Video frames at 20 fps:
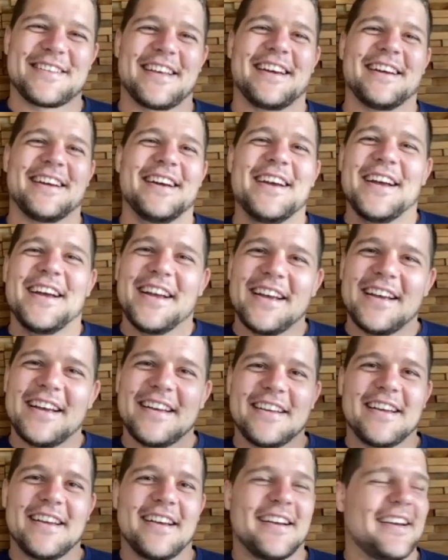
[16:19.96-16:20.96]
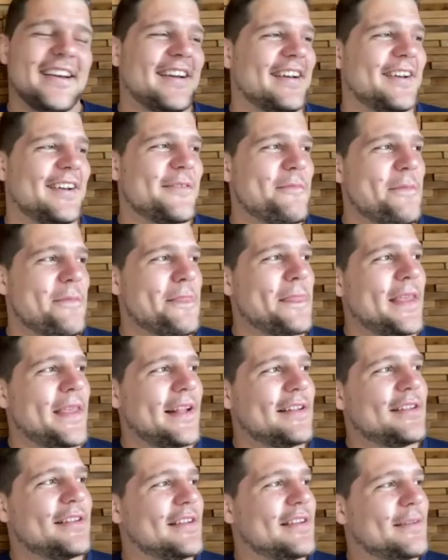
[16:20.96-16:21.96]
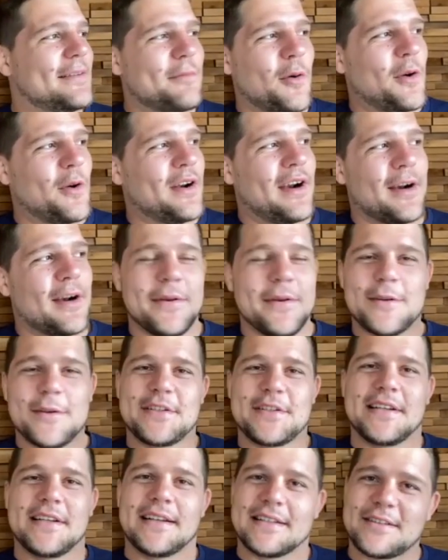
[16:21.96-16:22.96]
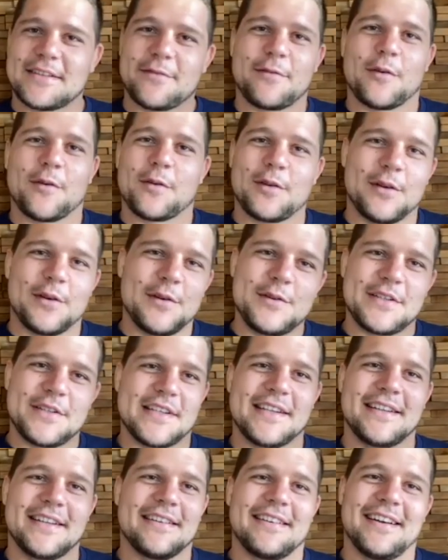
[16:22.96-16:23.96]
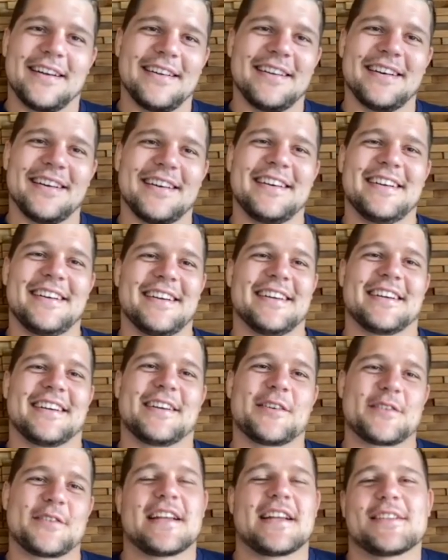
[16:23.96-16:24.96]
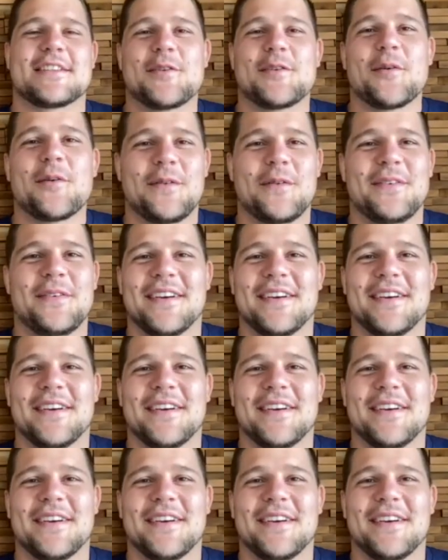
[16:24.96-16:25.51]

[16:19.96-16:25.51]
uh, uh, in, in, modern rugby you're seen as a fourth loosie, you know, like because uh, that's not.